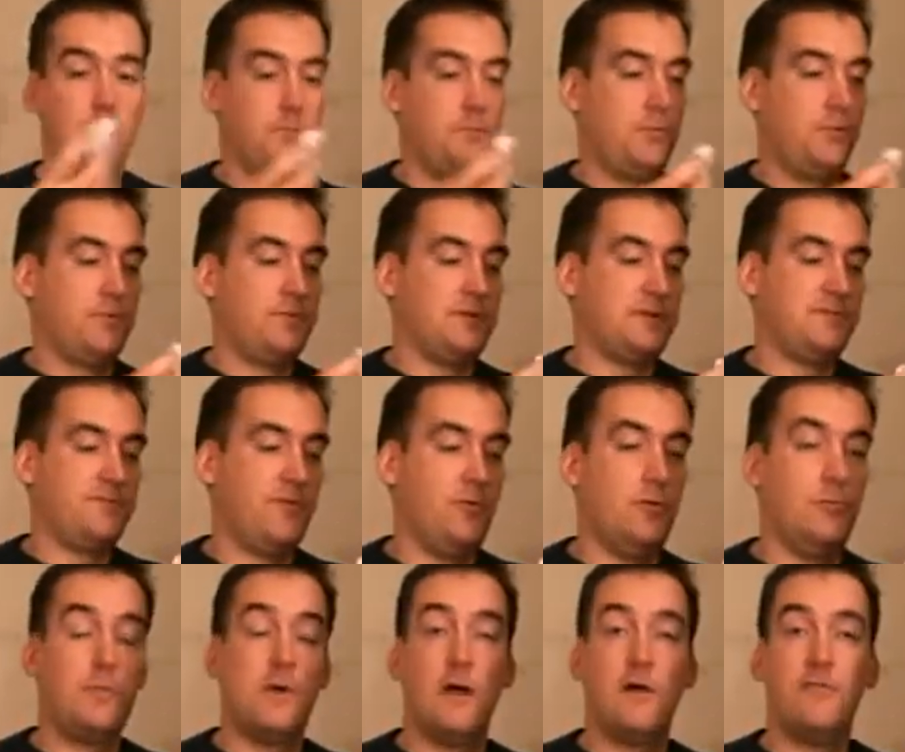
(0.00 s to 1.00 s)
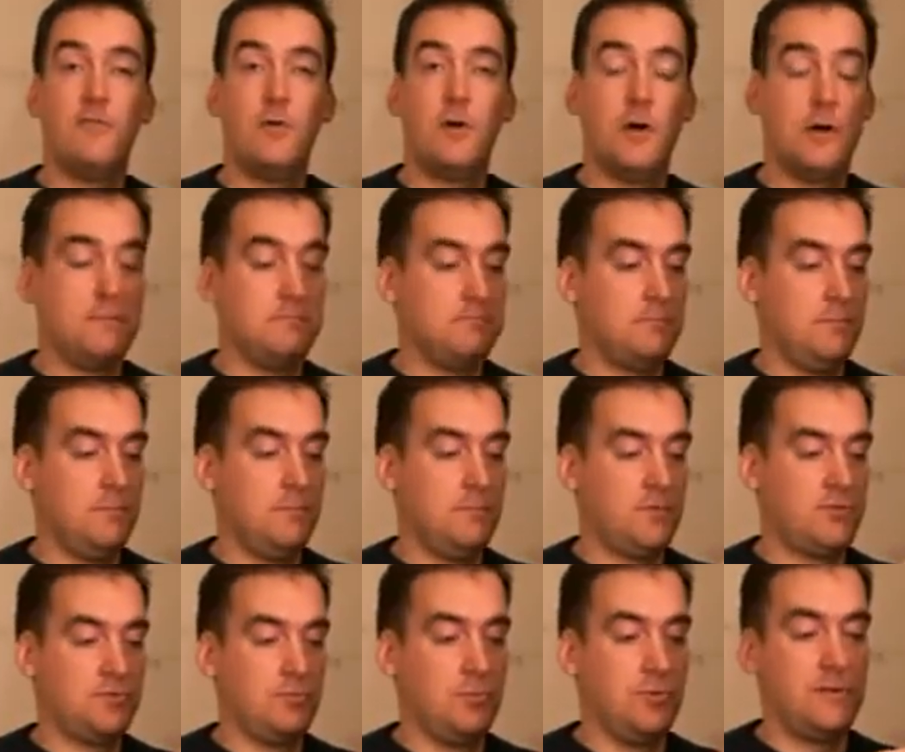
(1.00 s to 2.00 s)
Put this foam cover on,
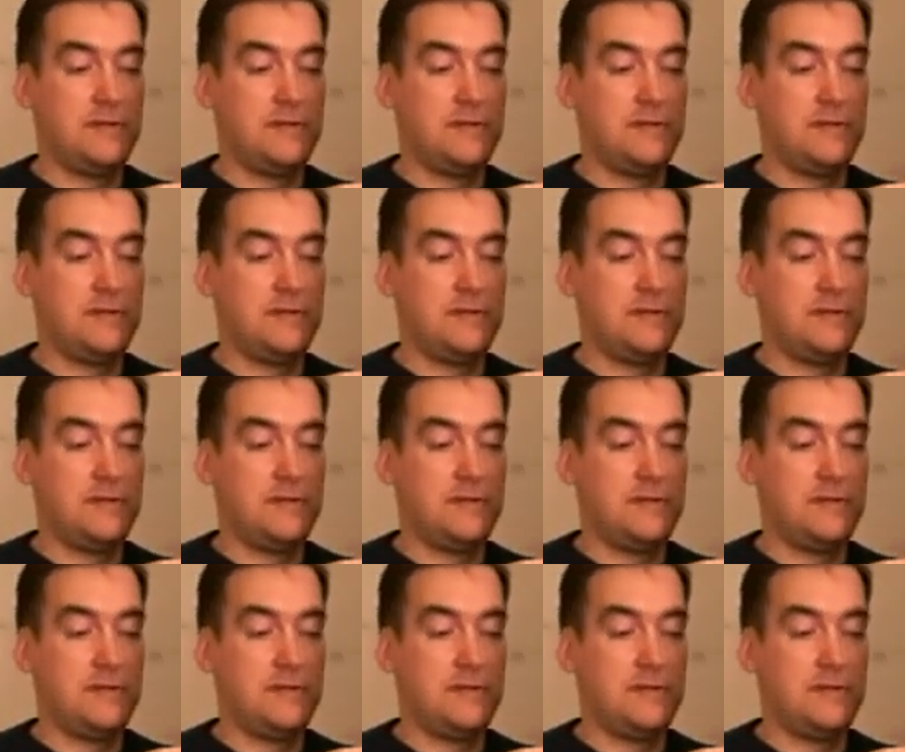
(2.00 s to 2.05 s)
screw